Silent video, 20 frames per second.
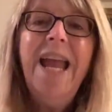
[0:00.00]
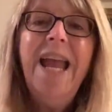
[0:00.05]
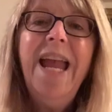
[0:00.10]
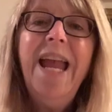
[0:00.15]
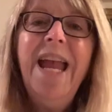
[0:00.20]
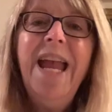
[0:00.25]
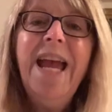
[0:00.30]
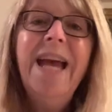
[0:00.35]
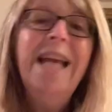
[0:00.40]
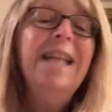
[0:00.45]

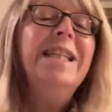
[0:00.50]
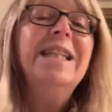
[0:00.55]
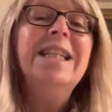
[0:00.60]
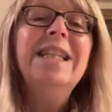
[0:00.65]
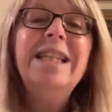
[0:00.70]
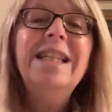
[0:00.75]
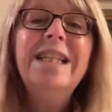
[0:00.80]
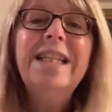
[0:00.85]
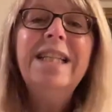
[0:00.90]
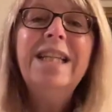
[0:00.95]
And
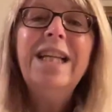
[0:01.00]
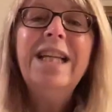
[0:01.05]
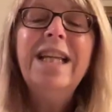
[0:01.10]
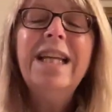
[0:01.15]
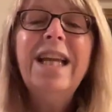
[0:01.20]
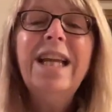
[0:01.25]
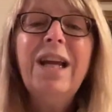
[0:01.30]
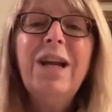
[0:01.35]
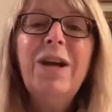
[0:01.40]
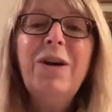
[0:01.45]

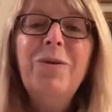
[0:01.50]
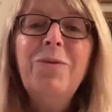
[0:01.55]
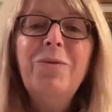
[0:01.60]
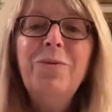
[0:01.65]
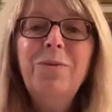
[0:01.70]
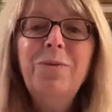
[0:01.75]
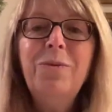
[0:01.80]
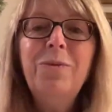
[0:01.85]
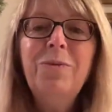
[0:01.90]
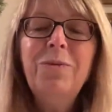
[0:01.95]

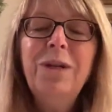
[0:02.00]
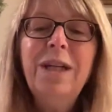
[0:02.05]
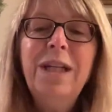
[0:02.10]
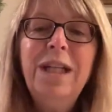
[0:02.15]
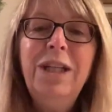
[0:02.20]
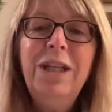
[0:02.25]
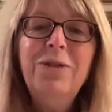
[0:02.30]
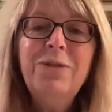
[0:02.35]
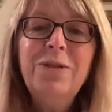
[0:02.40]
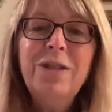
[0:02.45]
we're going
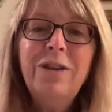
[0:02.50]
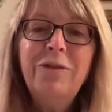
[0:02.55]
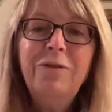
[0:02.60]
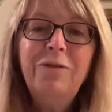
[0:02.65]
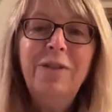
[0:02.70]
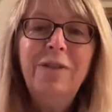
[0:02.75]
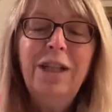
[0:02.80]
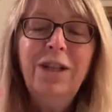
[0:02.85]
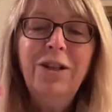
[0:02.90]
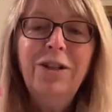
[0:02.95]
to use our
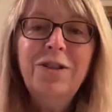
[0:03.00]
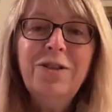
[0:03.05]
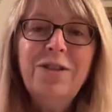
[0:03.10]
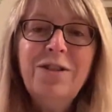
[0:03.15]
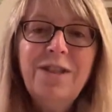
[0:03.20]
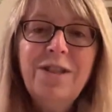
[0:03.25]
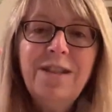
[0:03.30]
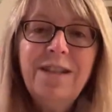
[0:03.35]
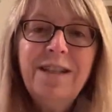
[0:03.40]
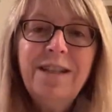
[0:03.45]

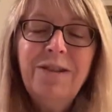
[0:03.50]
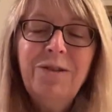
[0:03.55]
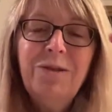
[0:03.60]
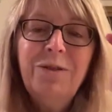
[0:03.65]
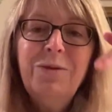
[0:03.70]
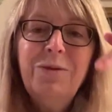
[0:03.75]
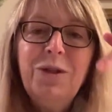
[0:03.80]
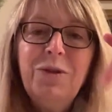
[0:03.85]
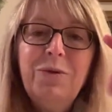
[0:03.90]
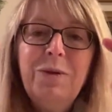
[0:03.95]
fingers,
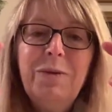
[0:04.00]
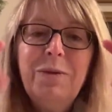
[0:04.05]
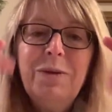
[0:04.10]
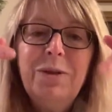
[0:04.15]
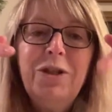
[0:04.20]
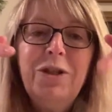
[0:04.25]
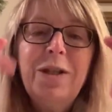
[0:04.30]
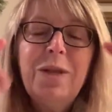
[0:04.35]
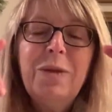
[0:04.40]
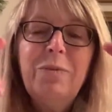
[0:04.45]
which we were
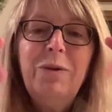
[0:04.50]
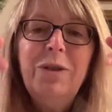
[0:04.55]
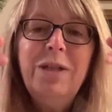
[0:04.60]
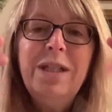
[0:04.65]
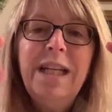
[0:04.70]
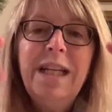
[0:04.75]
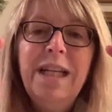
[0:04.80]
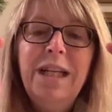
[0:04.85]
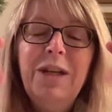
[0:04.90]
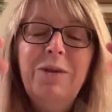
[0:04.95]
just
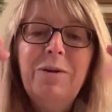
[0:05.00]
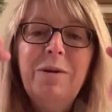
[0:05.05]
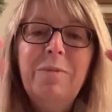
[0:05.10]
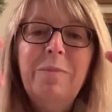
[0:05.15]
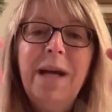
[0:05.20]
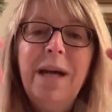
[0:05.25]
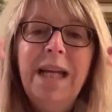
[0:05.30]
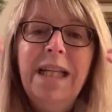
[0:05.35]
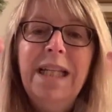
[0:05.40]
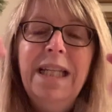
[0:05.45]
pretending were
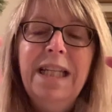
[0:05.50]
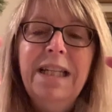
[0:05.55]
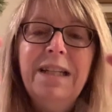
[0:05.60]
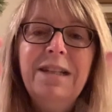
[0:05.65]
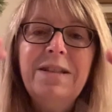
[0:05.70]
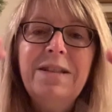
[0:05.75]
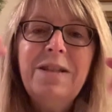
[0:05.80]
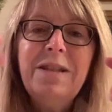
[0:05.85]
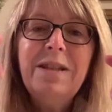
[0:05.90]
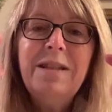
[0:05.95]
pine
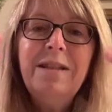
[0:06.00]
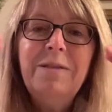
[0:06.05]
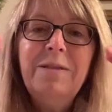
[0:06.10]
needles,